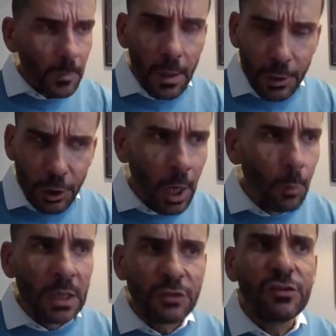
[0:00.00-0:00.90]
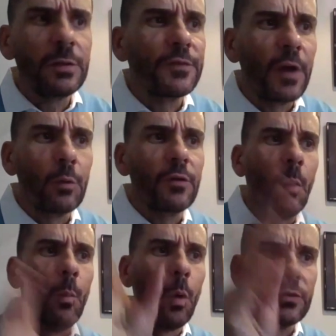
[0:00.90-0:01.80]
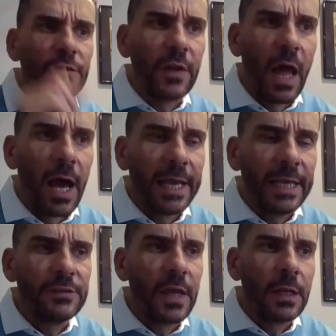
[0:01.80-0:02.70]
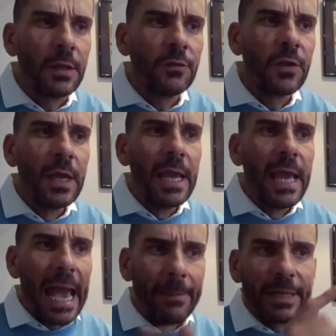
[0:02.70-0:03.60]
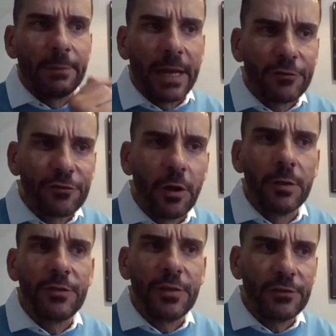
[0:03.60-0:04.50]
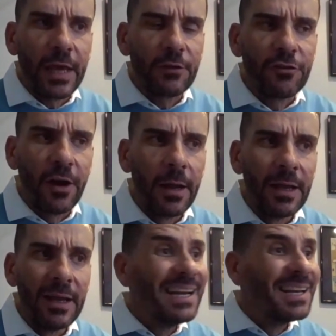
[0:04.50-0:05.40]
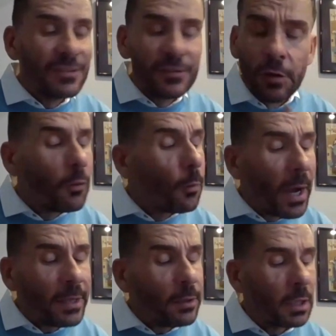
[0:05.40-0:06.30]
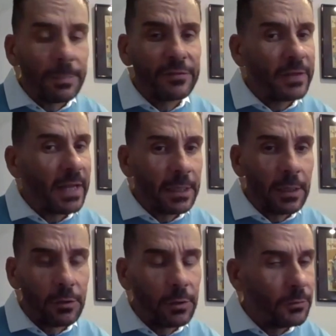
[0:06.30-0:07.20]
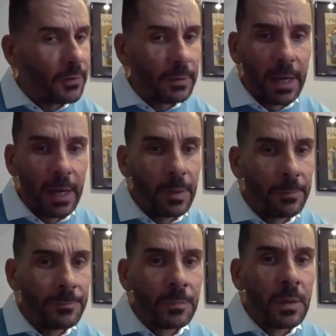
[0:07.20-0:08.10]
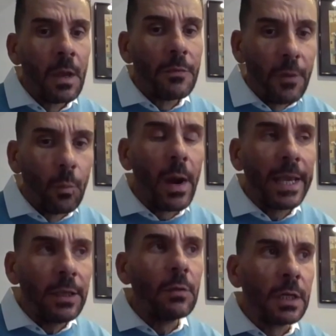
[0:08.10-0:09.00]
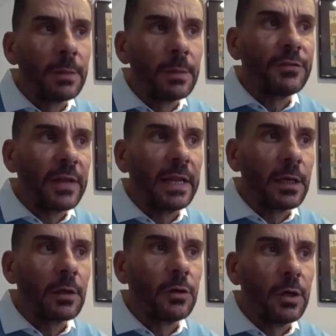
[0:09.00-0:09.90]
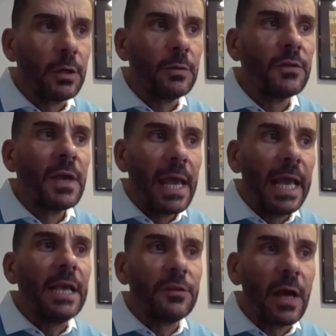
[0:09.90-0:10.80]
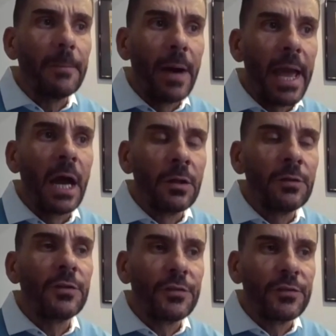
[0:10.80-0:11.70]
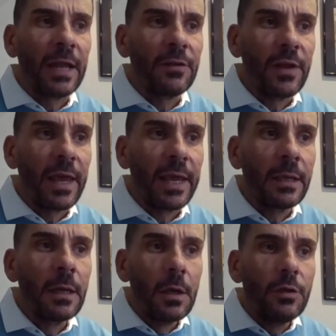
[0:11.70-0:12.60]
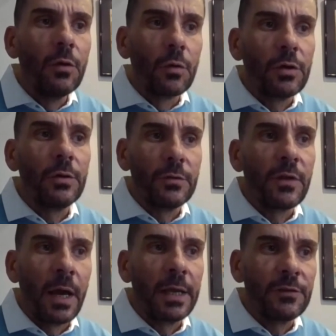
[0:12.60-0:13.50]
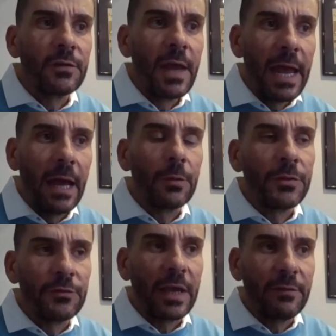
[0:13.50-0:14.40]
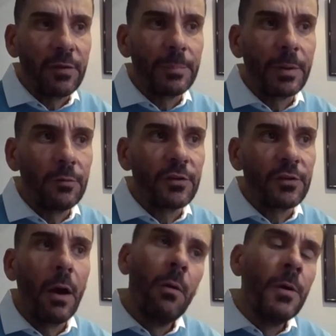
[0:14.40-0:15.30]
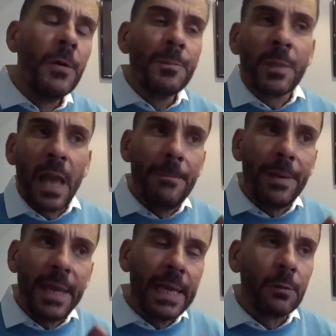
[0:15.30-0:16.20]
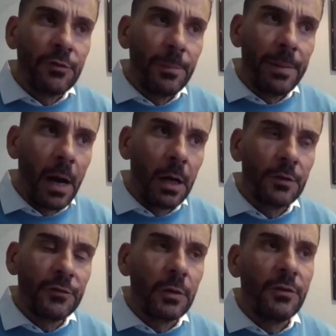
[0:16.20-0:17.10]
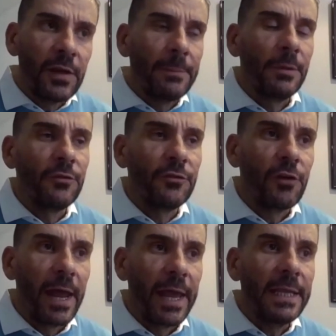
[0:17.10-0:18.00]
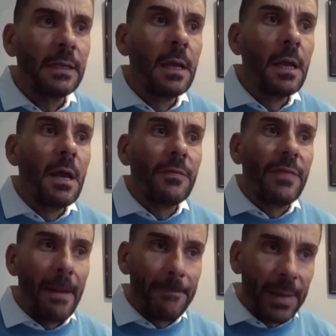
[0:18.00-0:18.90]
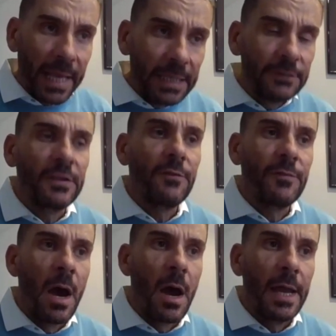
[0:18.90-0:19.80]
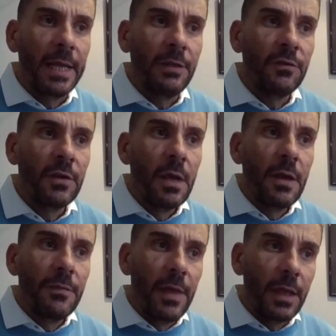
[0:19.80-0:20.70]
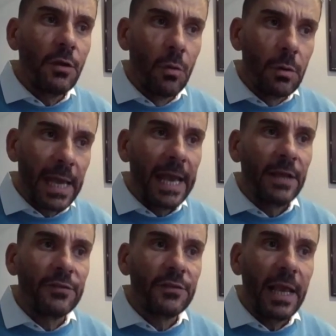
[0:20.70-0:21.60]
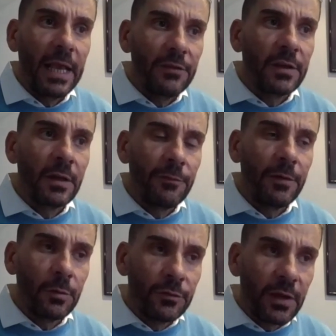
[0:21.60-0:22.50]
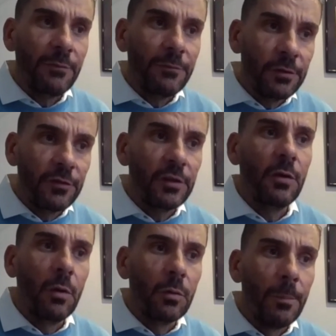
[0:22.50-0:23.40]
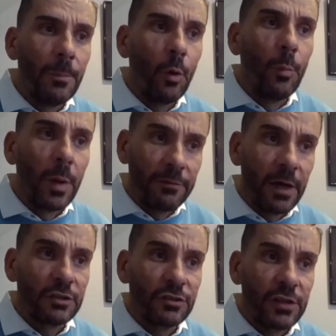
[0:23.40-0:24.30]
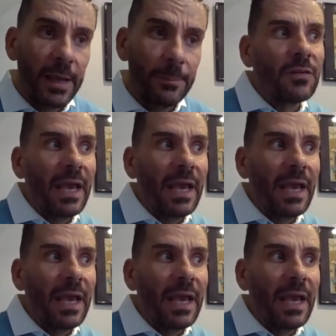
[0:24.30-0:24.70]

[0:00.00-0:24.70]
You know, once you'd have sold it on water slides and how many restaurants, etc. It's not the way you're going to be selling a cruise at the moment. The way you're going to be selling a cruise is by understanding your cruise line's health and safety protocol and being able to pass on and demonstrate that peace of mind that your guest is going to feel safe and secure on board one of our ships.